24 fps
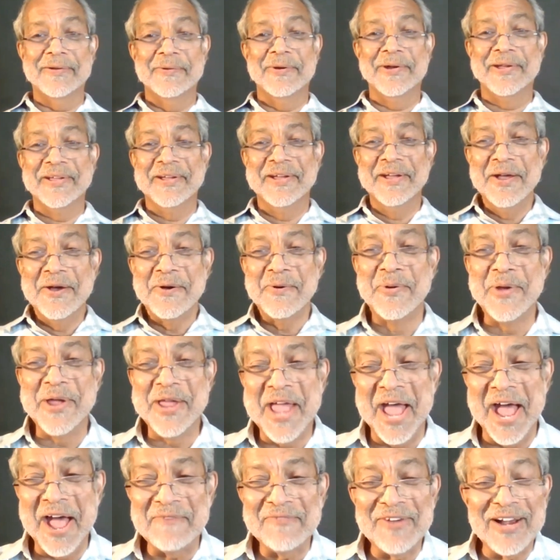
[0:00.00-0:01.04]

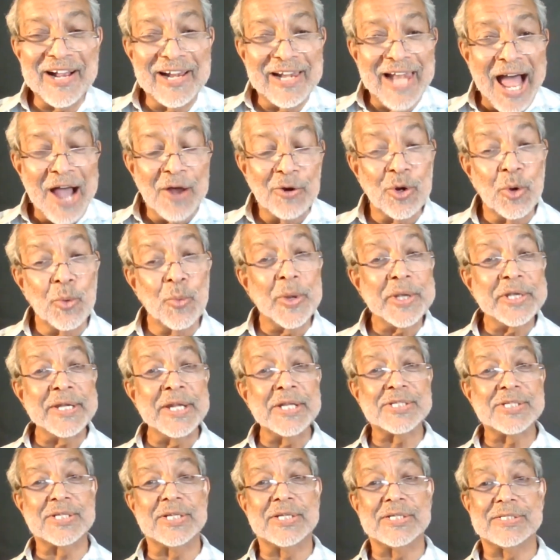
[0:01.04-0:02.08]
We have a cloud of
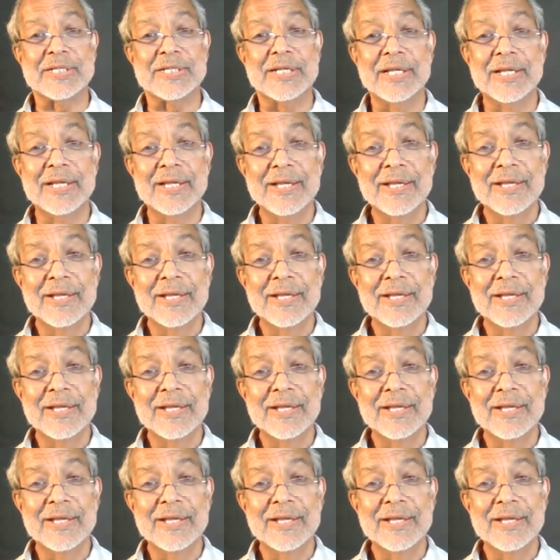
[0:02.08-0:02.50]
witnesses